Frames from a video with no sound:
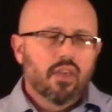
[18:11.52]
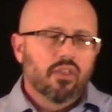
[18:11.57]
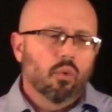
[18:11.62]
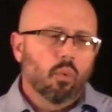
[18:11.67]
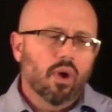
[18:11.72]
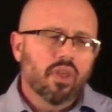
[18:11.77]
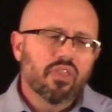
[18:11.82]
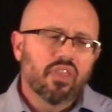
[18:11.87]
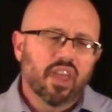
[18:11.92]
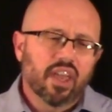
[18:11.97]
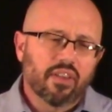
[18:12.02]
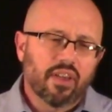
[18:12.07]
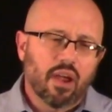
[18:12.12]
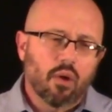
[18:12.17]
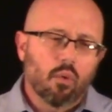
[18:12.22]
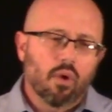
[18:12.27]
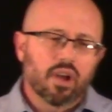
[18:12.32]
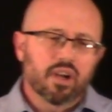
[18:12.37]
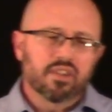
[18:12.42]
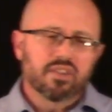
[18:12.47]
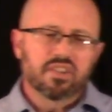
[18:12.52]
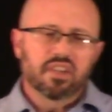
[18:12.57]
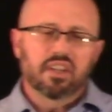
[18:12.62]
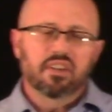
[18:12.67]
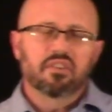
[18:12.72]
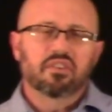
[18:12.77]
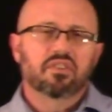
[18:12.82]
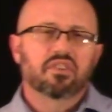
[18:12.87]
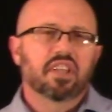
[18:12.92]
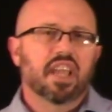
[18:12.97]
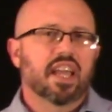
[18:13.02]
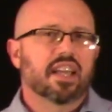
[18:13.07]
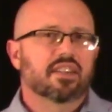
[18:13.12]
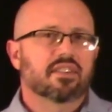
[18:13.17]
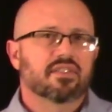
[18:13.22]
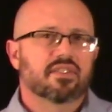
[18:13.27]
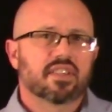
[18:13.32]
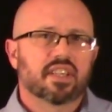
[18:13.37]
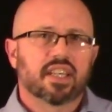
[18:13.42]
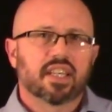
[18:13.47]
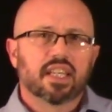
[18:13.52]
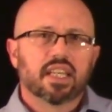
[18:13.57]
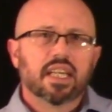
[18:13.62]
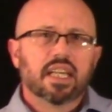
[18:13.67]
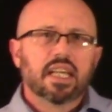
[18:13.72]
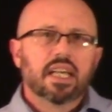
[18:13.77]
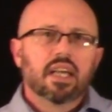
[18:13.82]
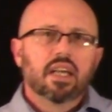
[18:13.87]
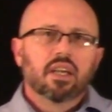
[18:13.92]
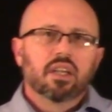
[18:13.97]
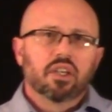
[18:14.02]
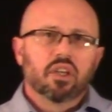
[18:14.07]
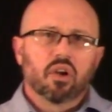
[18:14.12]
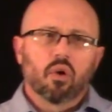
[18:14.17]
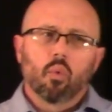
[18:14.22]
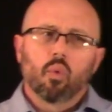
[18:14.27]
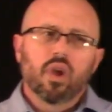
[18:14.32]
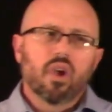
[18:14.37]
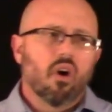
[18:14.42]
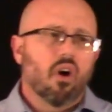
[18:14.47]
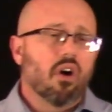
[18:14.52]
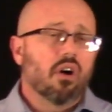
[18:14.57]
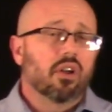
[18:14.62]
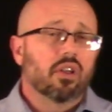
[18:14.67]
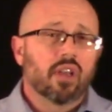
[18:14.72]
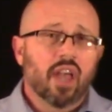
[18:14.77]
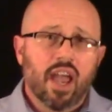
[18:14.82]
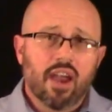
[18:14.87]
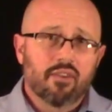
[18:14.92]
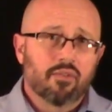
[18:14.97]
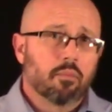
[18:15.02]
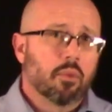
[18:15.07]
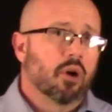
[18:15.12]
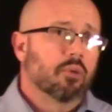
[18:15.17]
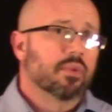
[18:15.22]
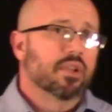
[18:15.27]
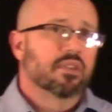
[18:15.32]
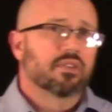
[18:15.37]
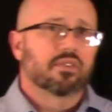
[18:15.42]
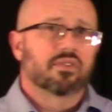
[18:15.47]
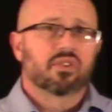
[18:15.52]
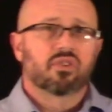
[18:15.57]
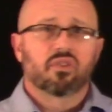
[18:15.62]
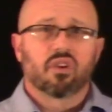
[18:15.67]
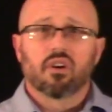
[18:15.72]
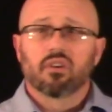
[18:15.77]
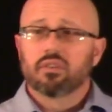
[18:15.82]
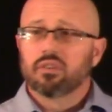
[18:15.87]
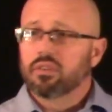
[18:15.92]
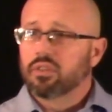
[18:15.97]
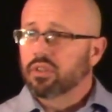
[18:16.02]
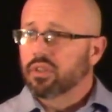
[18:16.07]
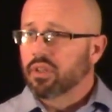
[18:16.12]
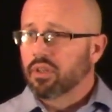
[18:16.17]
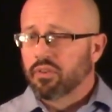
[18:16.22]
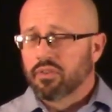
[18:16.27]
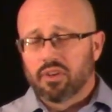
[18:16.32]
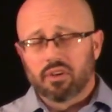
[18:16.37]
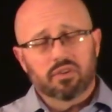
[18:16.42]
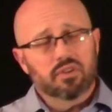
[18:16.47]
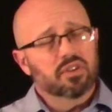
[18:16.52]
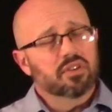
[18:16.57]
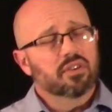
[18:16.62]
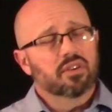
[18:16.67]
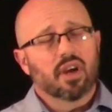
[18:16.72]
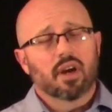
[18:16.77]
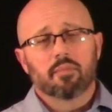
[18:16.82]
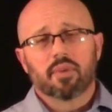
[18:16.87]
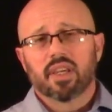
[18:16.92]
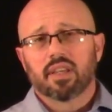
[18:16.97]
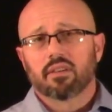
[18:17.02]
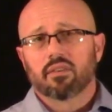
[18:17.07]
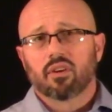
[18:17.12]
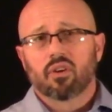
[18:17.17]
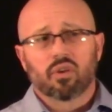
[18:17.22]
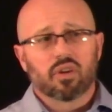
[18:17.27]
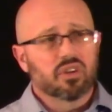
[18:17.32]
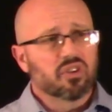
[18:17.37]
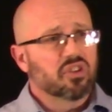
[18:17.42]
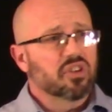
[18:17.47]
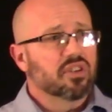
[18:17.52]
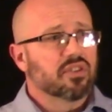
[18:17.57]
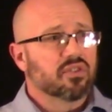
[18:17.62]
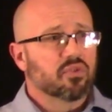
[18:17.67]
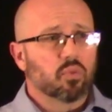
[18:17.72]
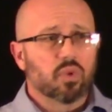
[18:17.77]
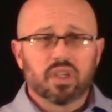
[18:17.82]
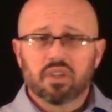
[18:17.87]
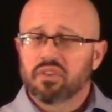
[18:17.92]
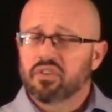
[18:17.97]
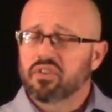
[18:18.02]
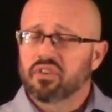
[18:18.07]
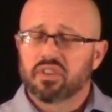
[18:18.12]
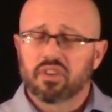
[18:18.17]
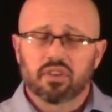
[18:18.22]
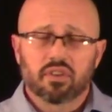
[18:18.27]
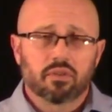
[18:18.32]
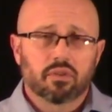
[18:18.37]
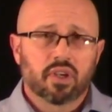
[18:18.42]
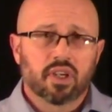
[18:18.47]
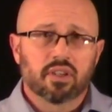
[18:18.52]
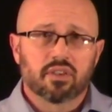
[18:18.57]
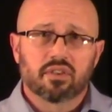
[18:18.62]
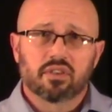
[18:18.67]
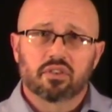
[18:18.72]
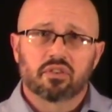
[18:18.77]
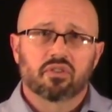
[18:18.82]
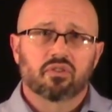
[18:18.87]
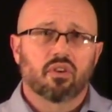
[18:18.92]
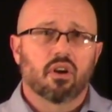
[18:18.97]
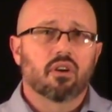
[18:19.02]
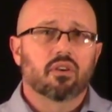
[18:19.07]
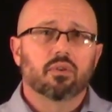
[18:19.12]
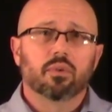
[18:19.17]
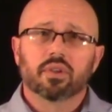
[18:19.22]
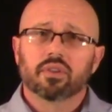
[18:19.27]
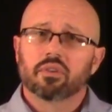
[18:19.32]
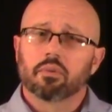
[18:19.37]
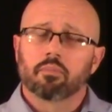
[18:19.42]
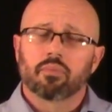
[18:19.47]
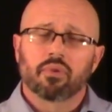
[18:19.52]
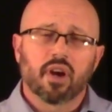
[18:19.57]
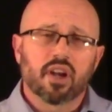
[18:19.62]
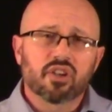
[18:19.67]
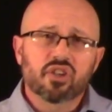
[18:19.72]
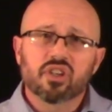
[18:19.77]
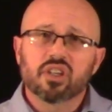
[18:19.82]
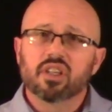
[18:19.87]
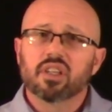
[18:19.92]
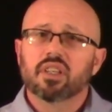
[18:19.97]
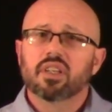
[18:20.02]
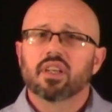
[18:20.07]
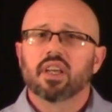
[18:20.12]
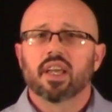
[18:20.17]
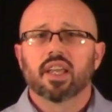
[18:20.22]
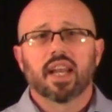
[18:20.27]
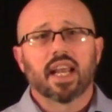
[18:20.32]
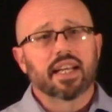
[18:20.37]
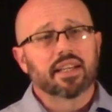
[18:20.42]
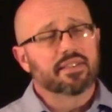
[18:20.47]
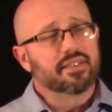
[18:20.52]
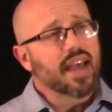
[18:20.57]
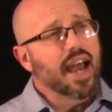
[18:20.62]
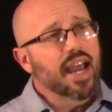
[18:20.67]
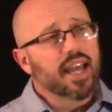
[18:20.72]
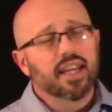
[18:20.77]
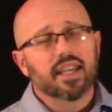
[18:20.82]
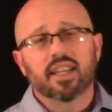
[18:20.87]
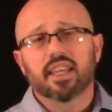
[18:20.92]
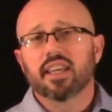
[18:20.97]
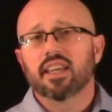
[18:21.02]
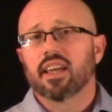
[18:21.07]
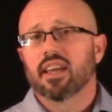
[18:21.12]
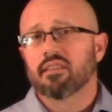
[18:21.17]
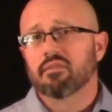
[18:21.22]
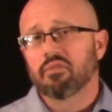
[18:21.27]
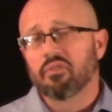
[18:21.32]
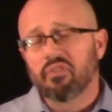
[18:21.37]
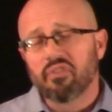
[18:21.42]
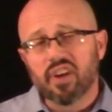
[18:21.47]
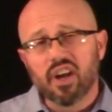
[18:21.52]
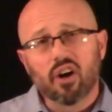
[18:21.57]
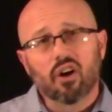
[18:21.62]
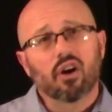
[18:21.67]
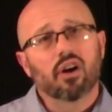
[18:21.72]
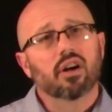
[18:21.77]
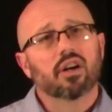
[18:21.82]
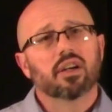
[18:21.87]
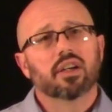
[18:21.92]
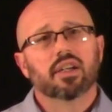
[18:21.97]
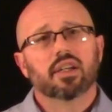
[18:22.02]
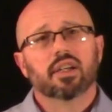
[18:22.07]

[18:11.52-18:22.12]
The one thing that I want us to understand is that, you know, we all have moments of struggle. Christians, we still can just struggle with depression and anxiety and fear.